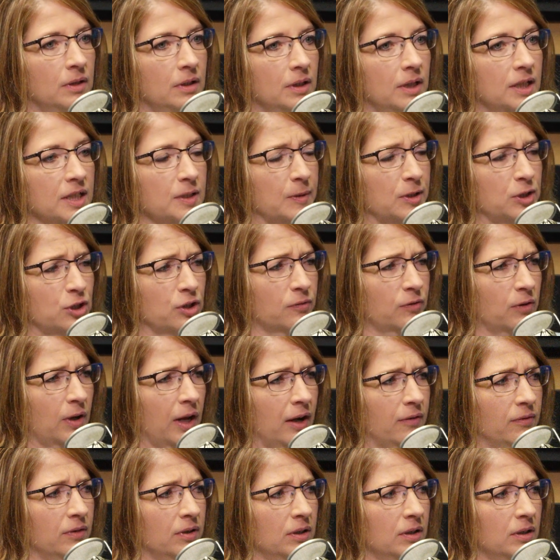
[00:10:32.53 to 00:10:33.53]
Especially if you
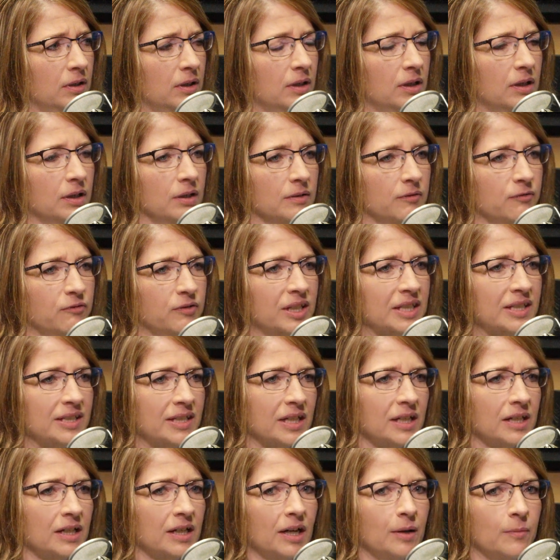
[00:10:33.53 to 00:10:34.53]
have a fixed
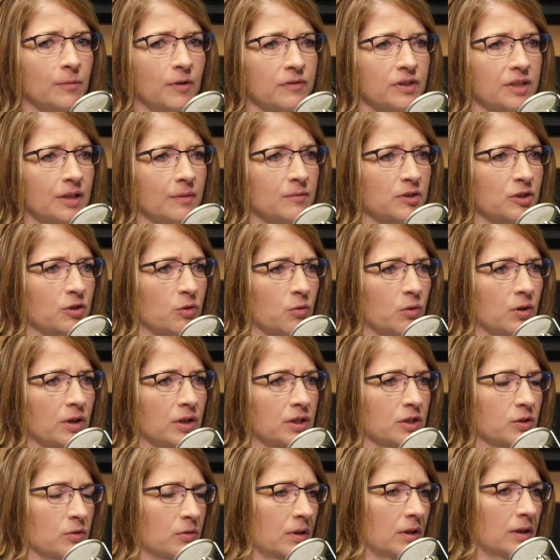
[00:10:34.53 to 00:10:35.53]
income of some
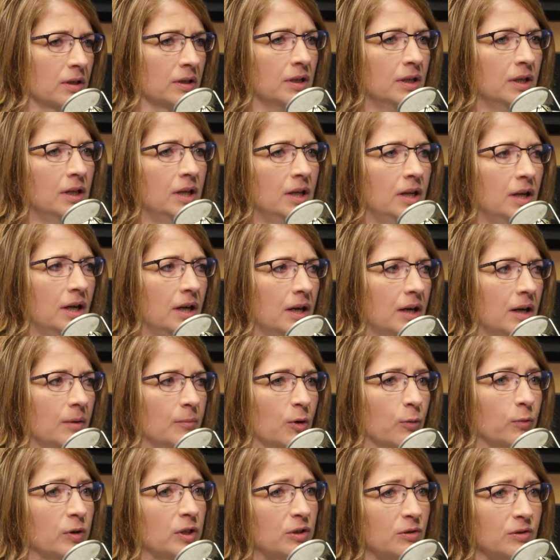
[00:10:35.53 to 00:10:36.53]
sort or a
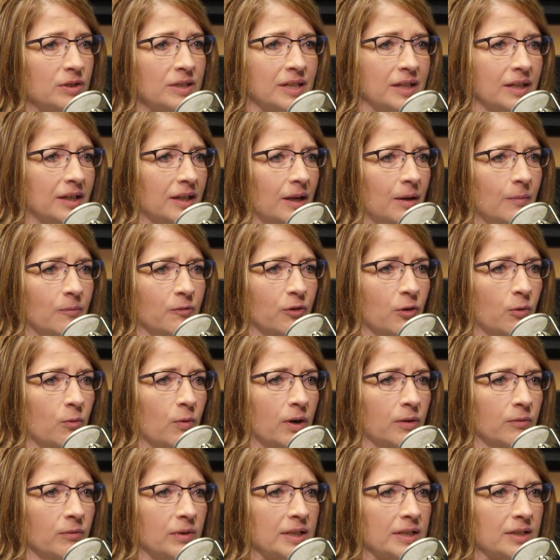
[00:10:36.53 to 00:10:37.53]
reduced income for
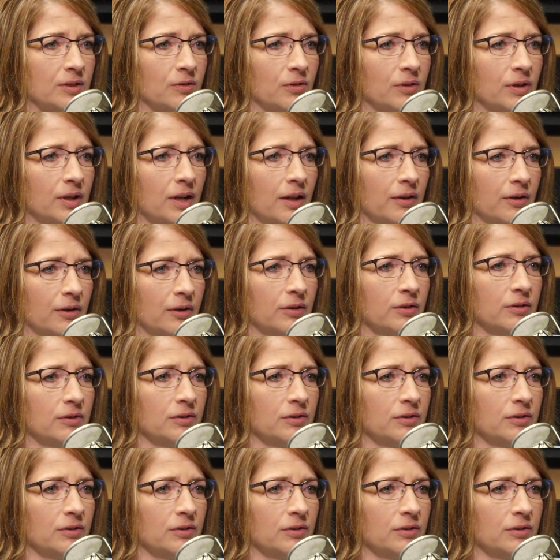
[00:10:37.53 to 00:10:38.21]
one reason or another.